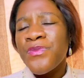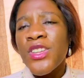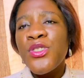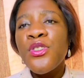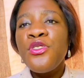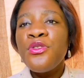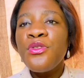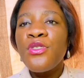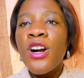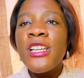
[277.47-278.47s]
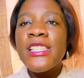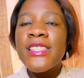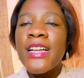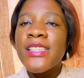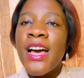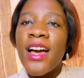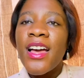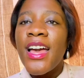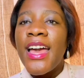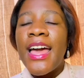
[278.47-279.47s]
So you always think that,
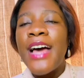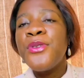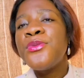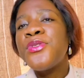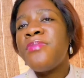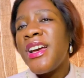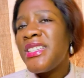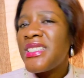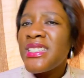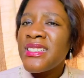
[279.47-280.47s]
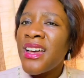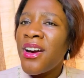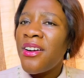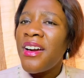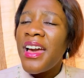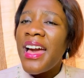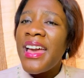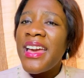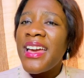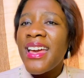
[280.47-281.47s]
I don't want to buy this thing now.
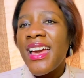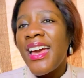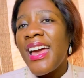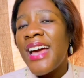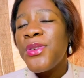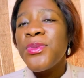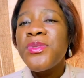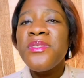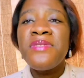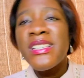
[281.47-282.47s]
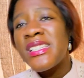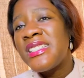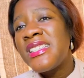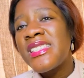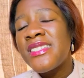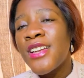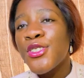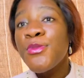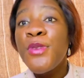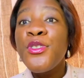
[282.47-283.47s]
I don't want to invest in this thing now.
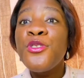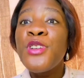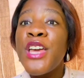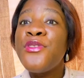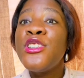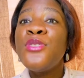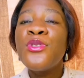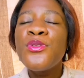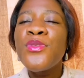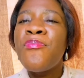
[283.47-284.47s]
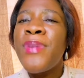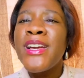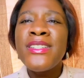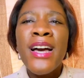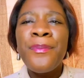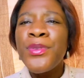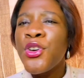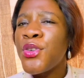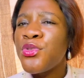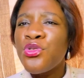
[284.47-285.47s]
Some of you know that you really want to buy that
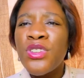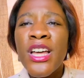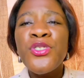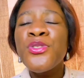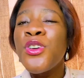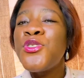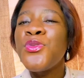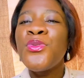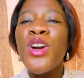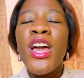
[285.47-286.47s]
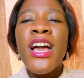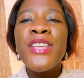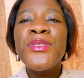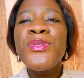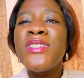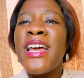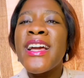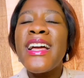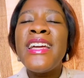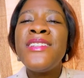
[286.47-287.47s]
pair of shoes. That's just going to
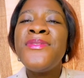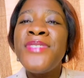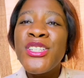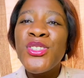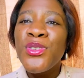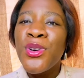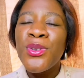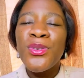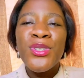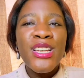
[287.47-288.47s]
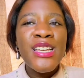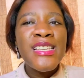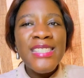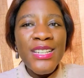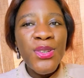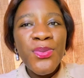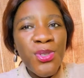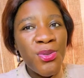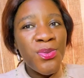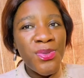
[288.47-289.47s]
like elevate your set of
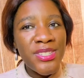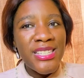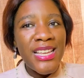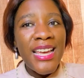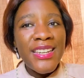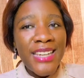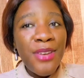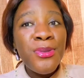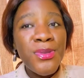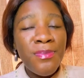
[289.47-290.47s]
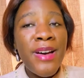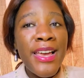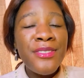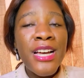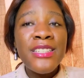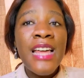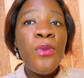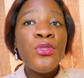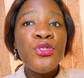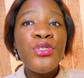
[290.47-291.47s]
shoes that you want to buy. Now that
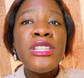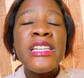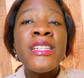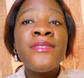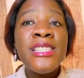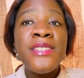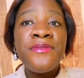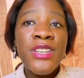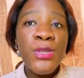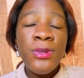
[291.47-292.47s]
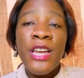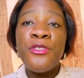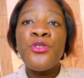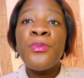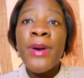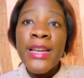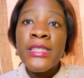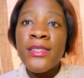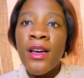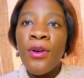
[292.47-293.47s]
one shoe is a great investment. Like, if you should buy
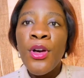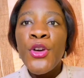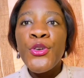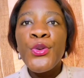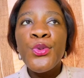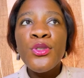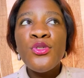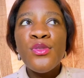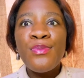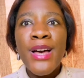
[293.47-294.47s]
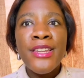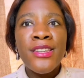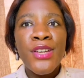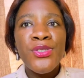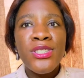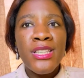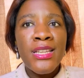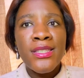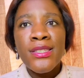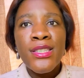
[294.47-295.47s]
it now, you don't need to buy another shoe in the
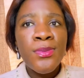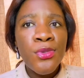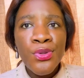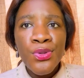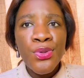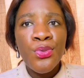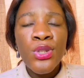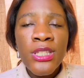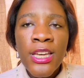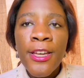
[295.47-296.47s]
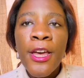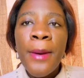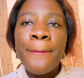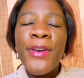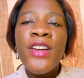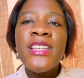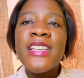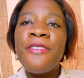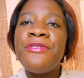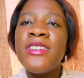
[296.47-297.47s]
next 6 months to 1 year. But you're always
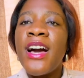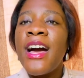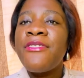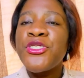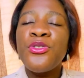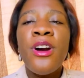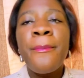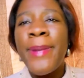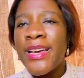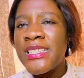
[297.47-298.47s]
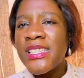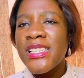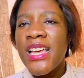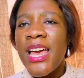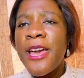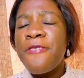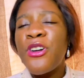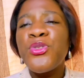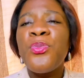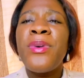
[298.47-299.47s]
afraid that, if I should go and buy
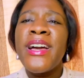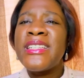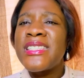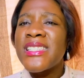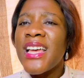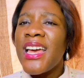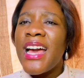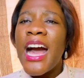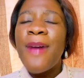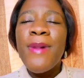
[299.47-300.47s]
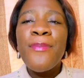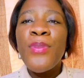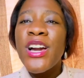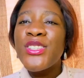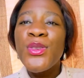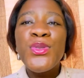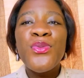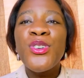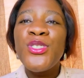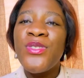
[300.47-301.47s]
it. how my pocket going to
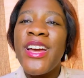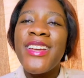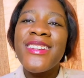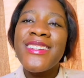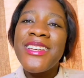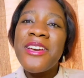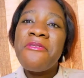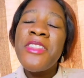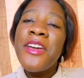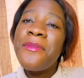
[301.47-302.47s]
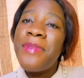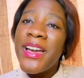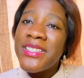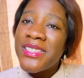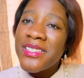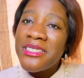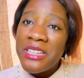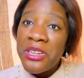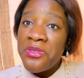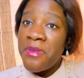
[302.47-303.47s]
run dry? Whether you bite,
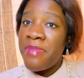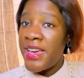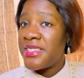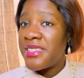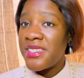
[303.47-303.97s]
no bites.